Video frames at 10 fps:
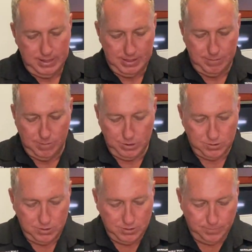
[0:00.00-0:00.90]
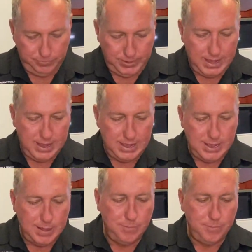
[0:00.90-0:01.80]
They're really good.
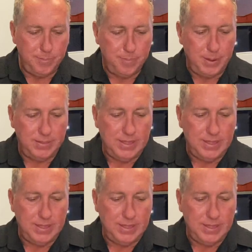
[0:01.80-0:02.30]
But